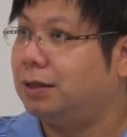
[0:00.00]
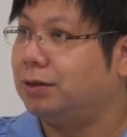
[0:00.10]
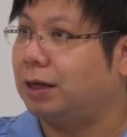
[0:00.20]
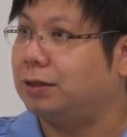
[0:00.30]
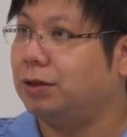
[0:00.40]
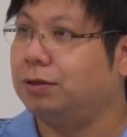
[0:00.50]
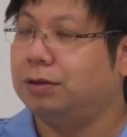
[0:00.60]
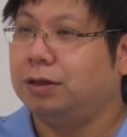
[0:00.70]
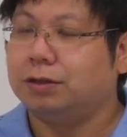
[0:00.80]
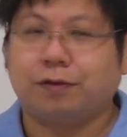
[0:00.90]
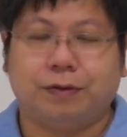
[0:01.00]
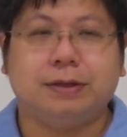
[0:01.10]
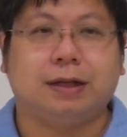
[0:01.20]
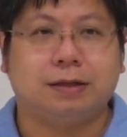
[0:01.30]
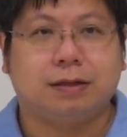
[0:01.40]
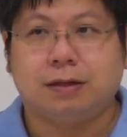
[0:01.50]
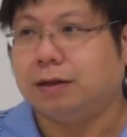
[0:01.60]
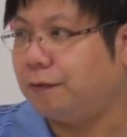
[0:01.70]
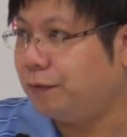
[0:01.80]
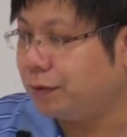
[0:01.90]
Okay, so for instance,
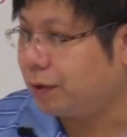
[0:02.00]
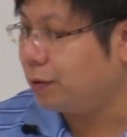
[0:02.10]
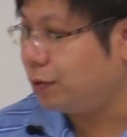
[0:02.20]
if you go